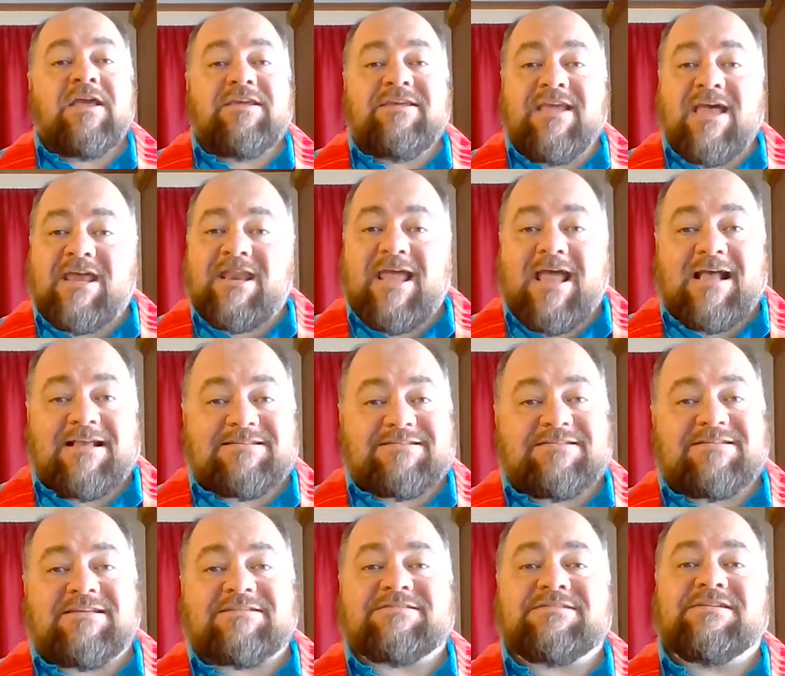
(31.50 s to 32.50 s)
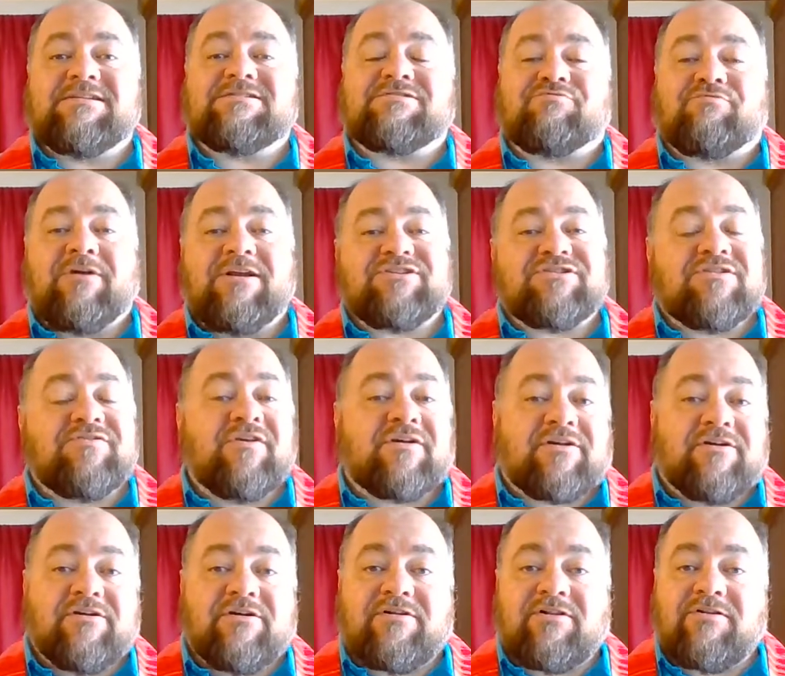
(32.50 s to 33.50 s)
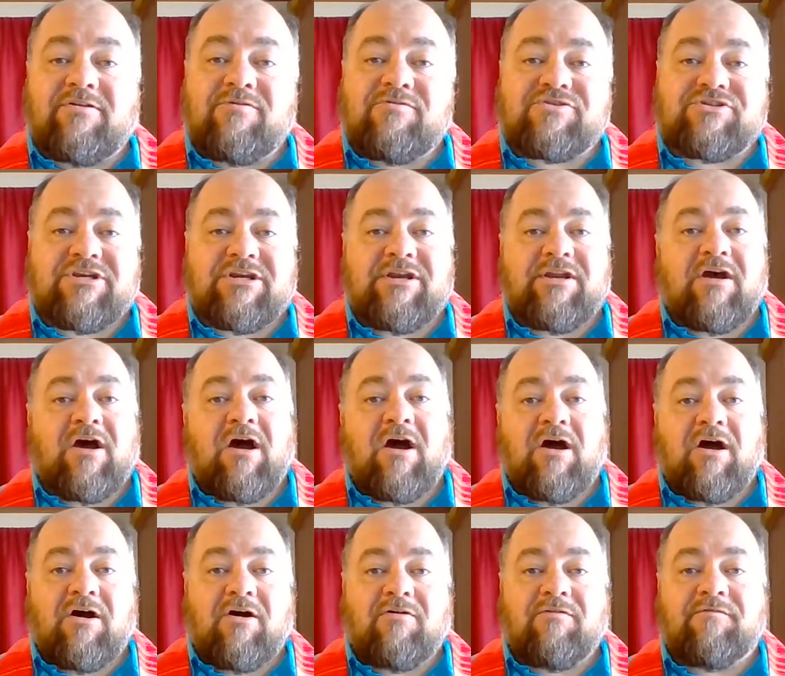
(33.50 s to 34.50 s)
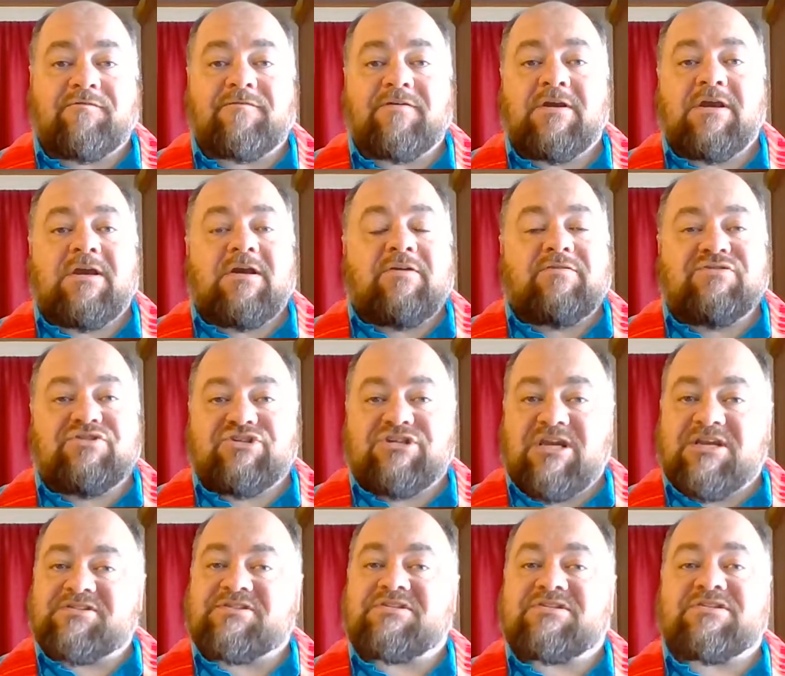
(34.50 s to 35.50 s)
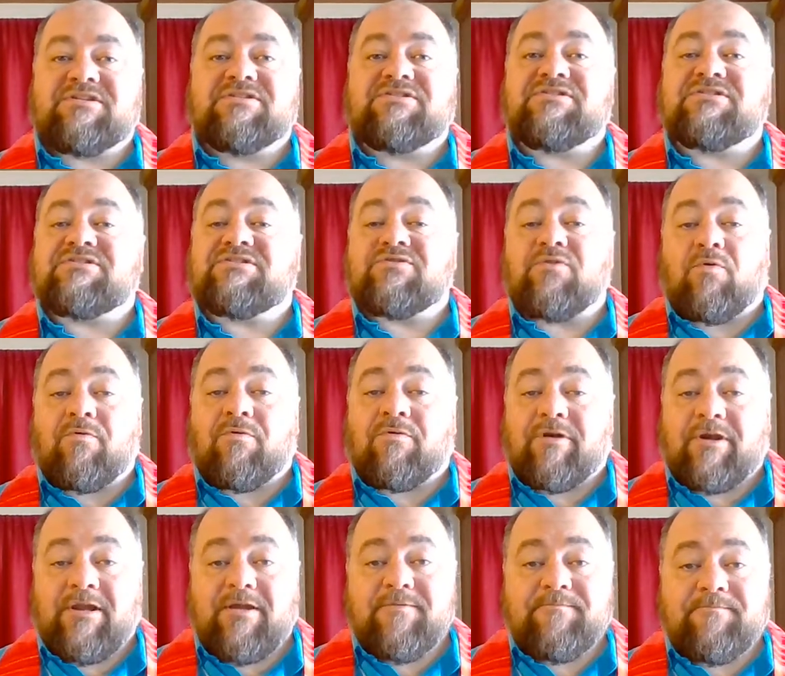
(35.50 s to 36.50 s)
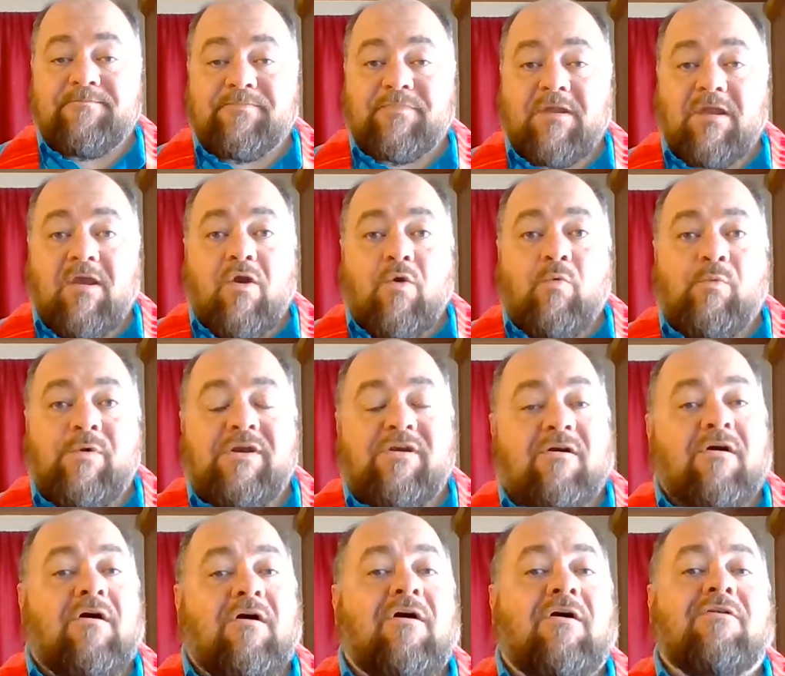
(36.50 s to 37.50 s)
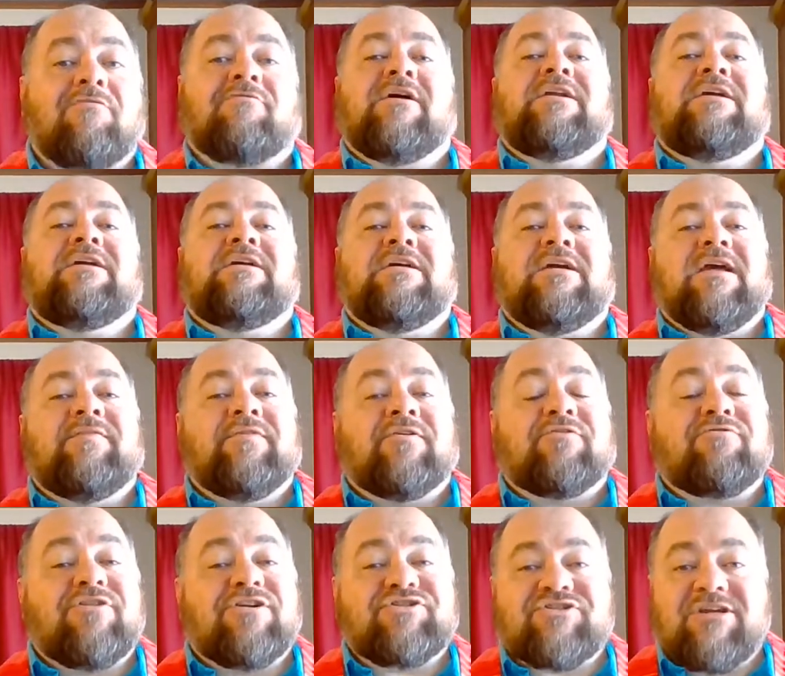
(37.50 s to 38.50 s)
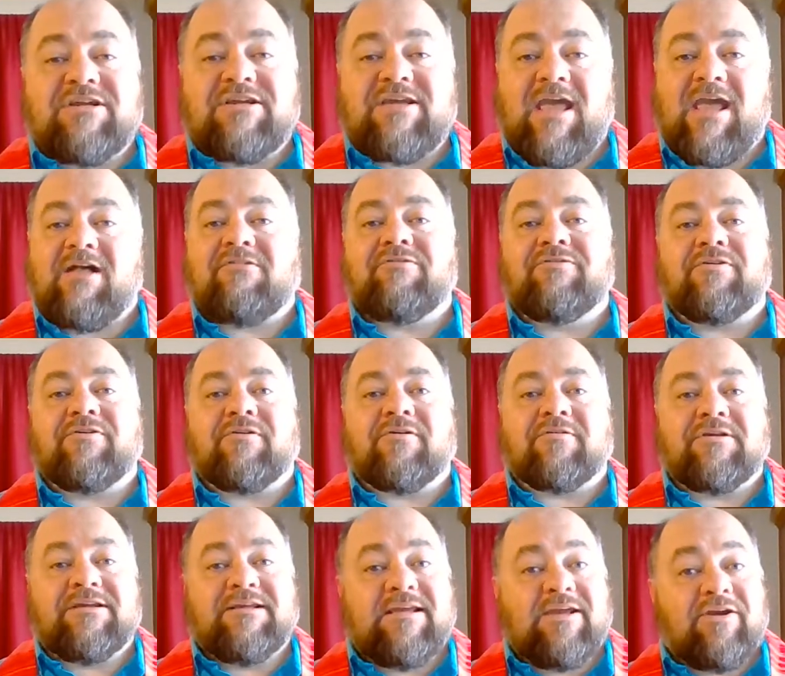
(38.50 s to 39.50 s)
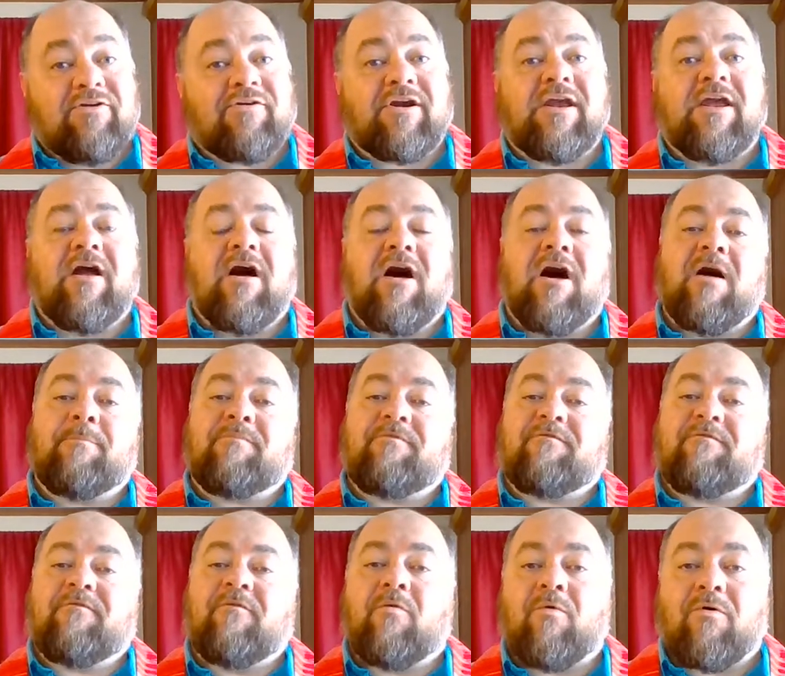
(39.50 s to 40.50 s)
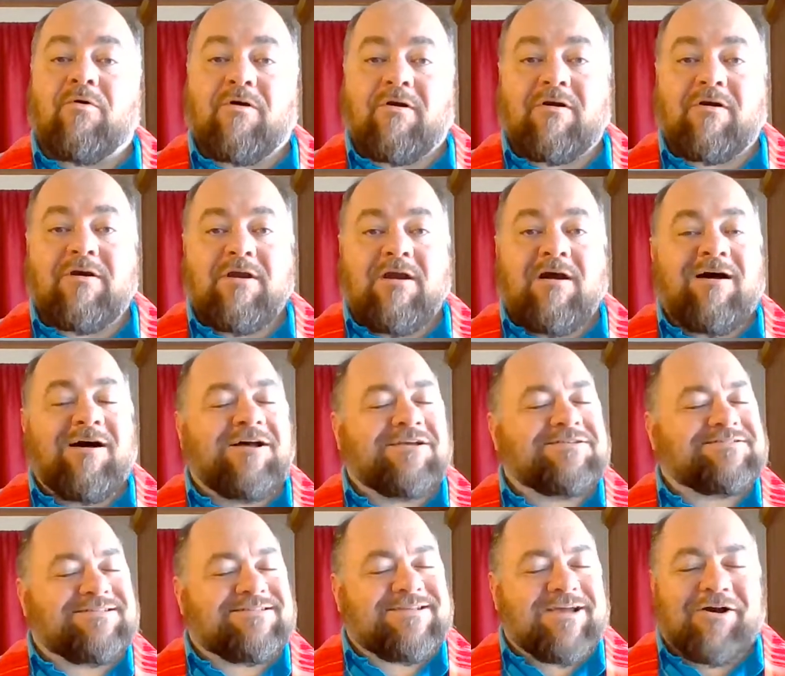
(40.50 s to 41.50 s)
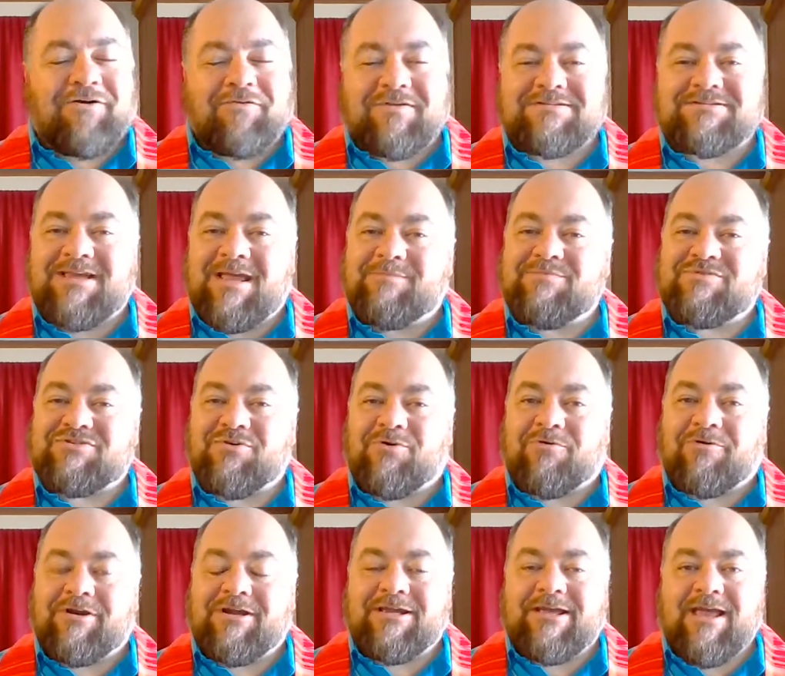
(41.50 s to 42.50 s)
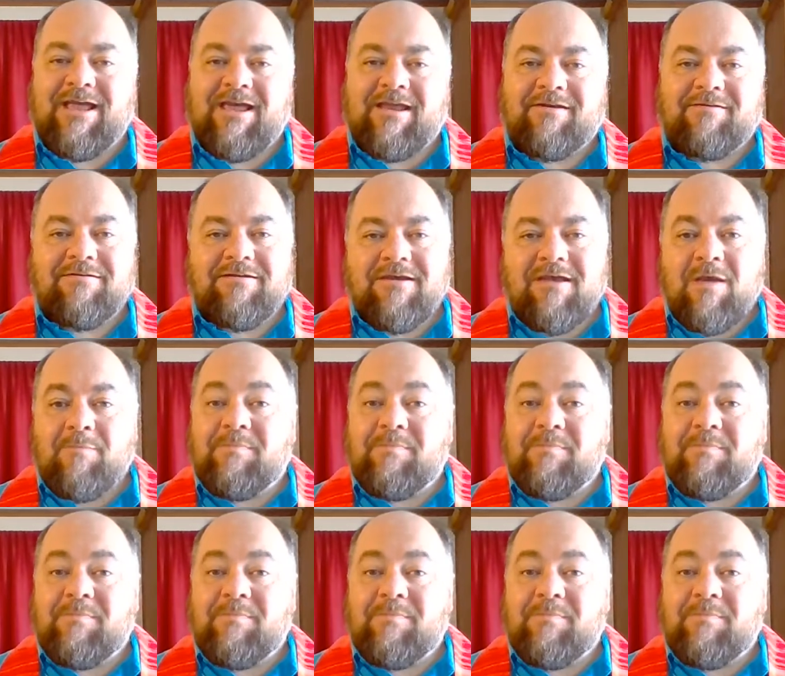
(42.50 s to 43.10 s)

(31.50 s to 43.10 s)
Yet, as this is reaching the conclusion of Jesus' story, we are already in the Christian calendar gearing up for us to tell the same story again.